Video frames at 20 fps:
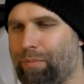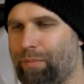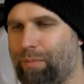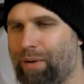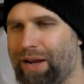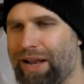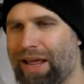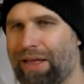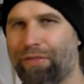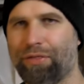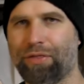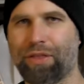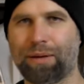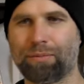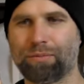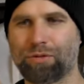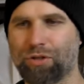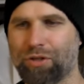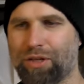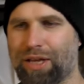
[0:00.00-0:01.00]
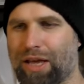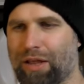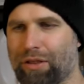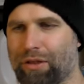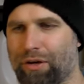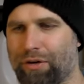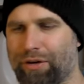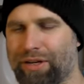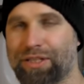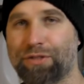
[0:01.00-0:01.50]
blend them
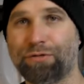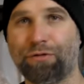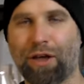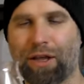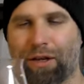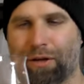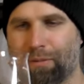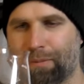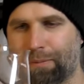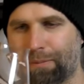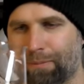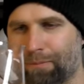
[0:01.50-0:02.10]
together. It's fun.